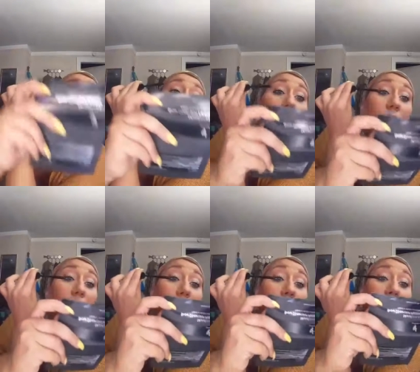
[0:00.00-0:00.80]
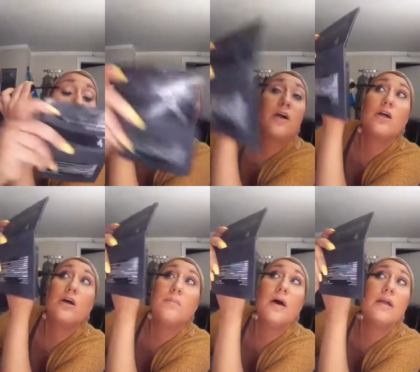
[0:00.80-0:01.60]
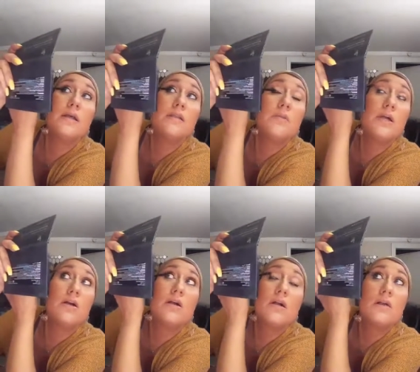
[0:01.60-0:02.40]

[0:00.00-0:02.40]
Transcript: I'm trying to cover it up if I could, but I need the mirror.